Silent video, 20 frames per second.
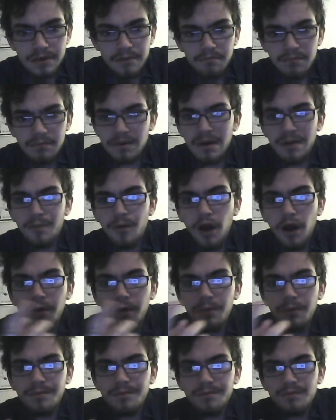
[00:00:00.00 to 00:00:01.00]
But my
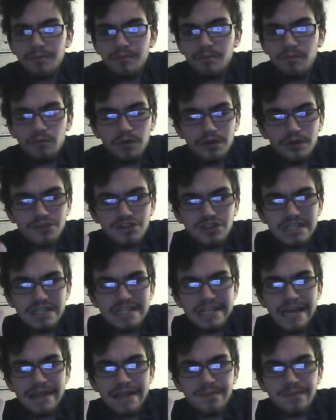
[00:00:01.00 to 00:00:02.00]
mom, what she
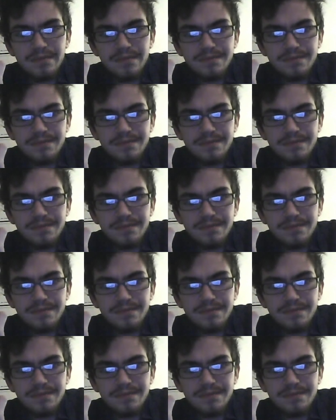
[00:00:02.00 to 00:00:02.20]
did.